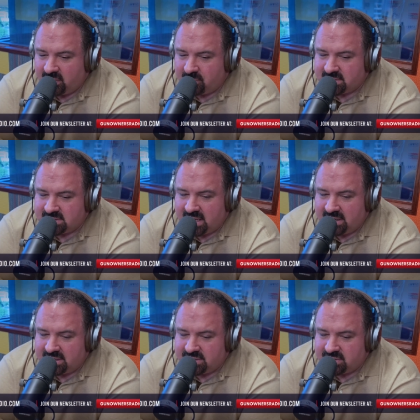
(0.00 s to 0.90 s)
the
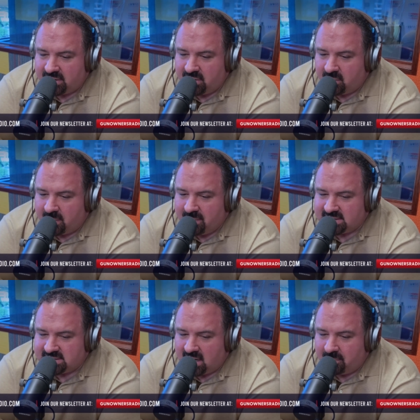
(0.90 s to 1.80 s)
percentage, so I don't want to
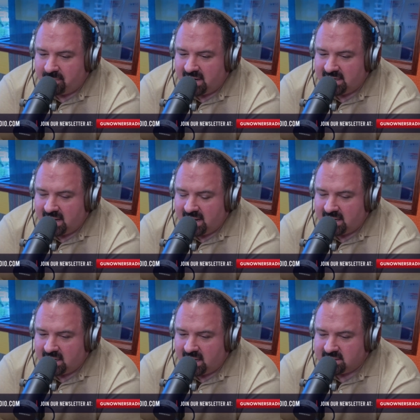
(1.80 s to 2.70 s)
mess it up, but a,
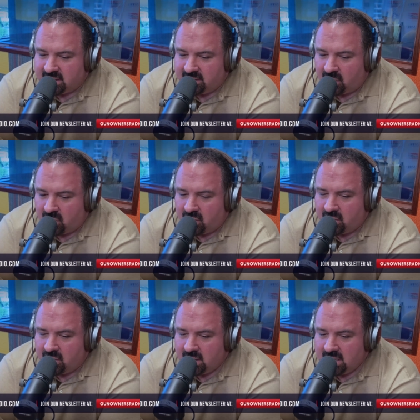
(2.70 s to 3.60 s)
a,
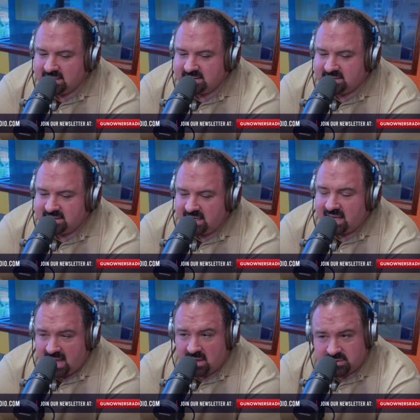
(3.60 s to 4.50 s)
her city
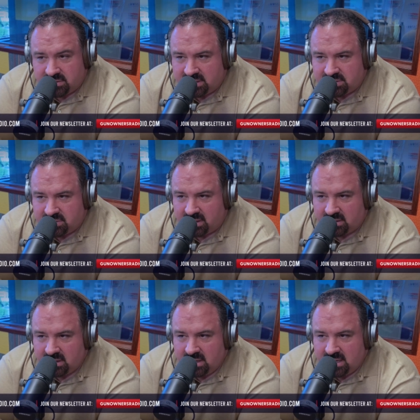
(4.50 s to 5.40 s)
council district
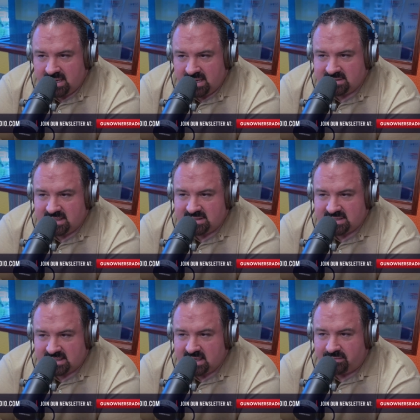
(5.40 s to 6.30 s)
is a
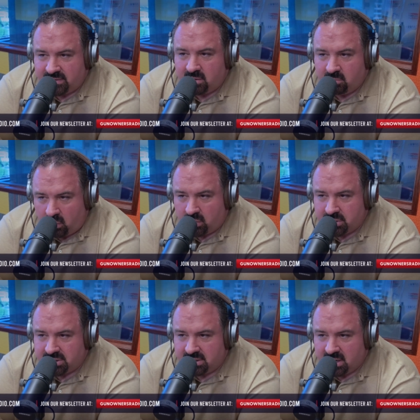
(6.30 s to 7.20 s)
significant
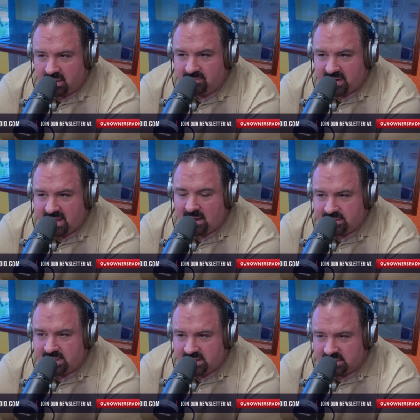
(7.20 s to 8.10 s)
portion mm -hmm. of the mm-hmm.
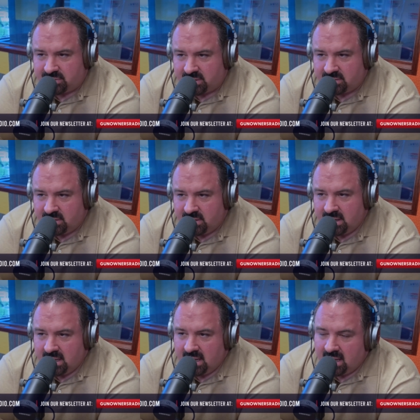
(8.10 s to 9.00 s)
county district.
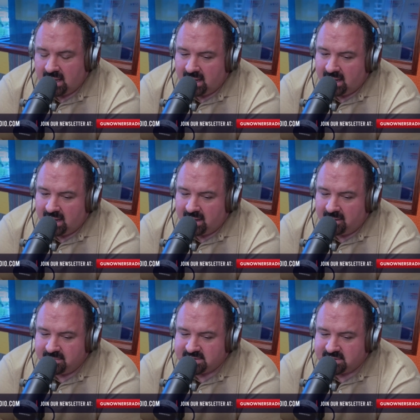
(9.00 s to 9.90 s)
Mm.
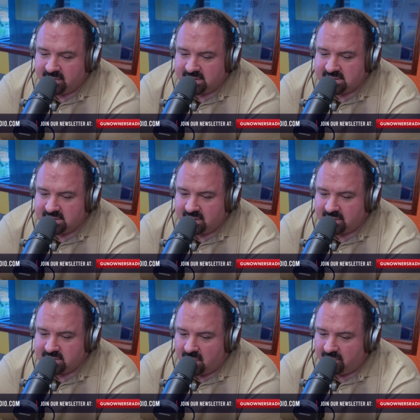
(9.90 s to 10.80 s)
Um, so this
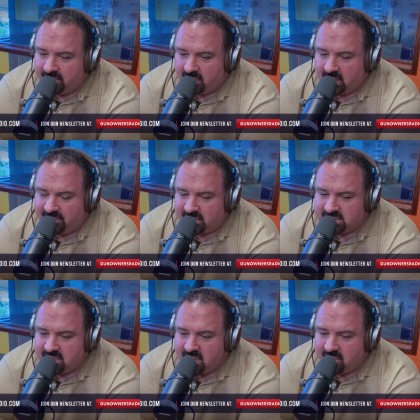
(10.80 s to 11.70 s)
so if you're if you're
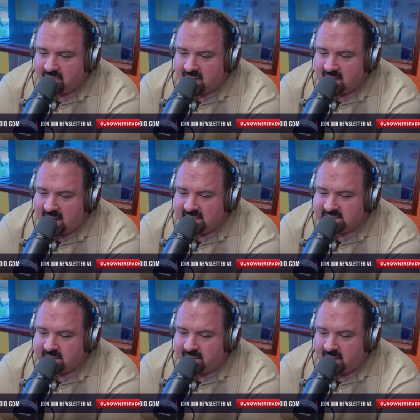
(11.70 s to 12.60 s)
sitting there thinking, hey,
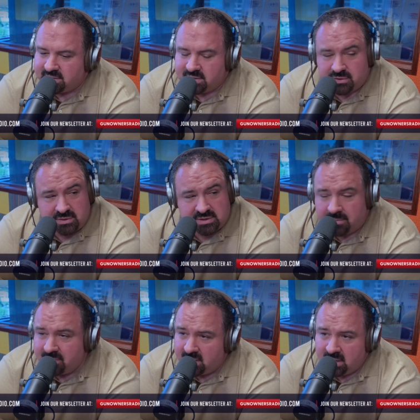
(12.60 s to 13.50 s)
somebody else will do
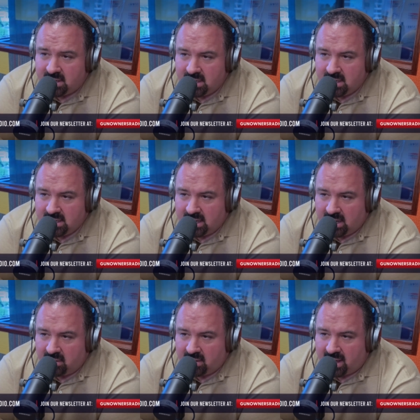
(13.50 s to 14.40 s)
something, you
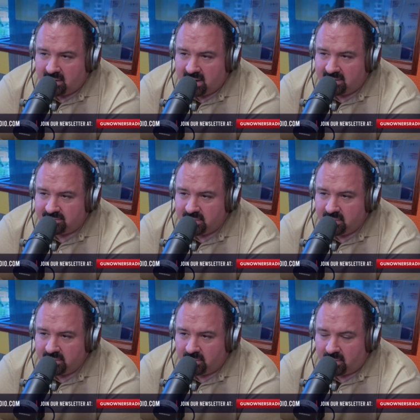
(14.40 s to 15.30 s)
know, I don't have to,
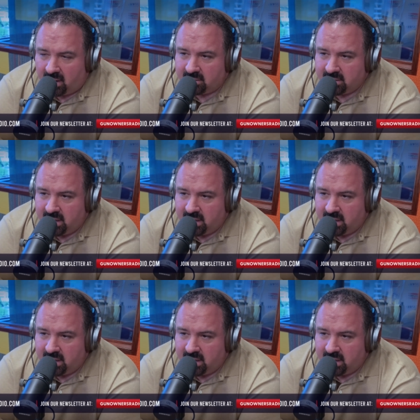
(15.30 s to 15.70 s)
you're wrong. Yeah.